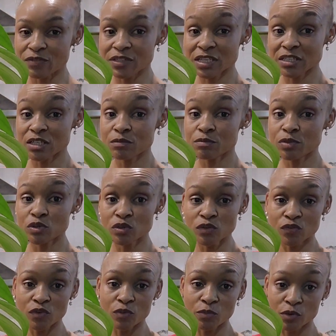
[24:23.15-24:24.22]
such a
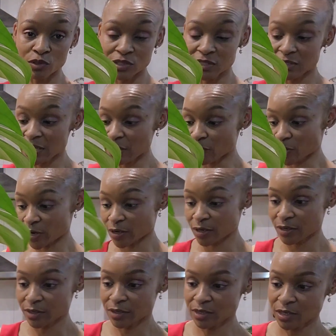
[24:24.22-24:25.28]
beautiful monstera
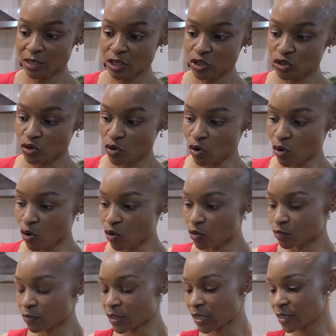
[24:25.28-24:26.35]
in your
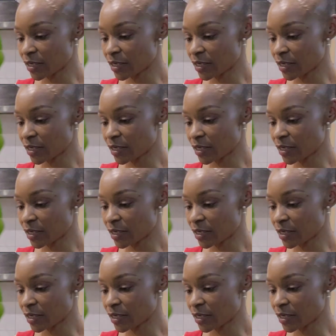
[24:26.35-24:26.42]
home that